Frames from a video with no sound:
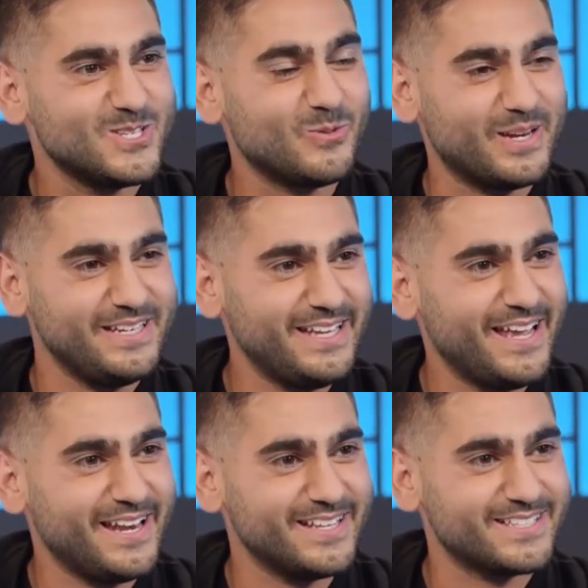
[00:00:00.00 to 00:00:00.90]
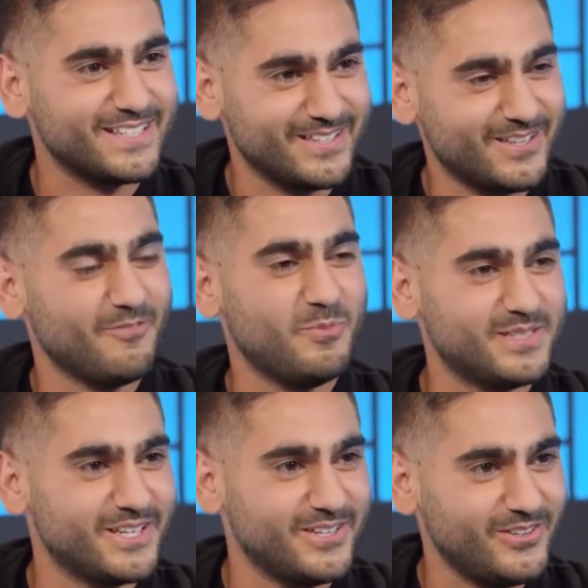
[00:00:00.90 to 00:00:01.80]
So what he did is, have you
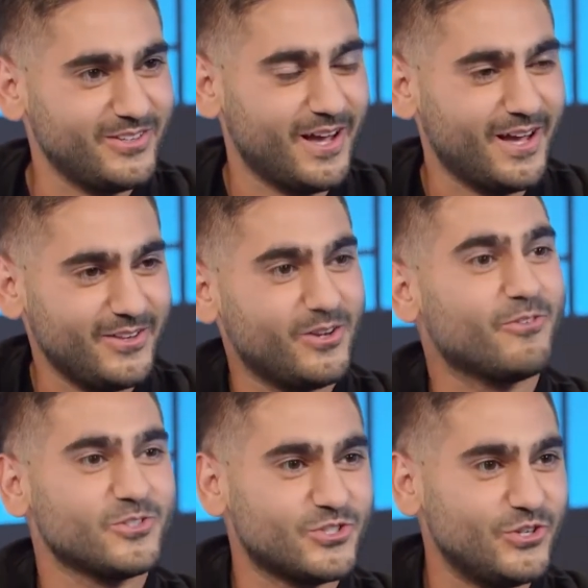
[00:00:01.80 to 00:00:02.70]
been to uh, Universal